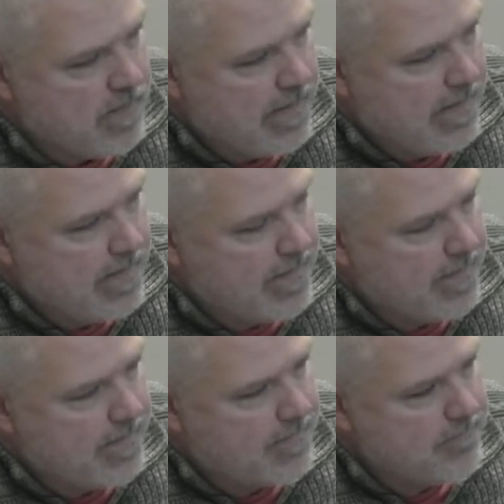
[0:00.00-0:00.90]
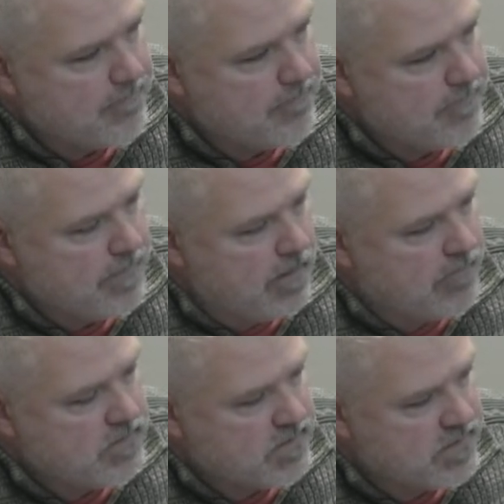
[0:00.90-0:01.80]

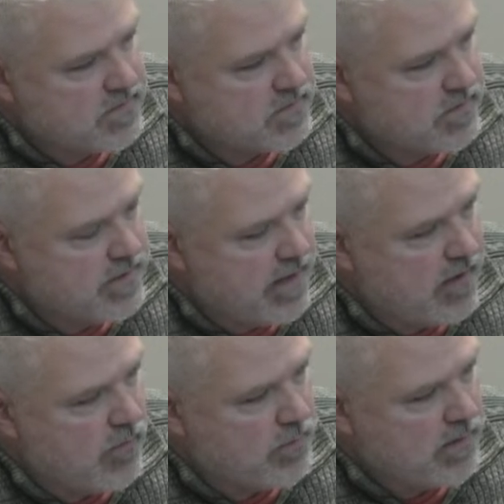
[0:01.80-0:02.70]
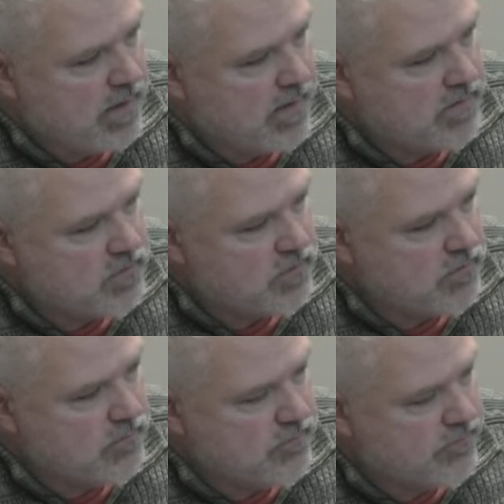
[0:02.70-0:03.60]
obviously this is going to now apply
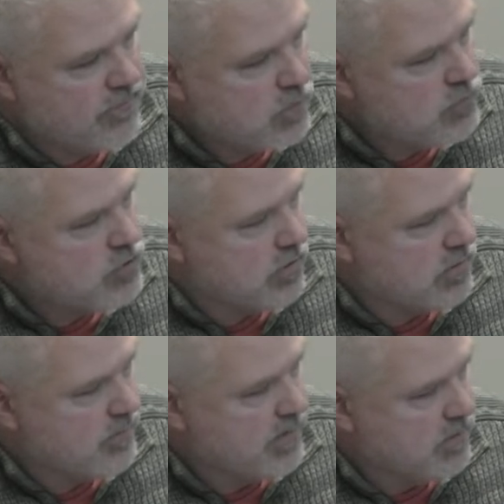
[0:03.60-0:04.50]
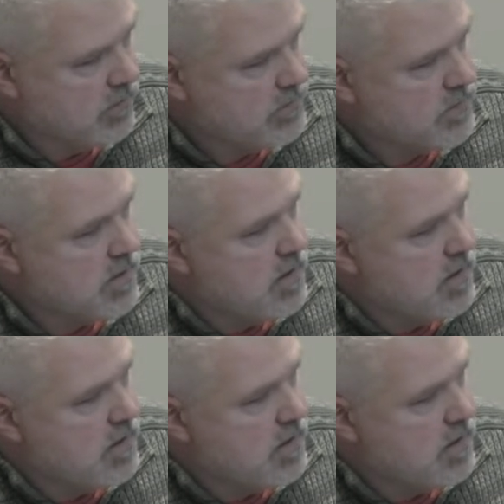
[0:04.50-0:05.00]
to future builds,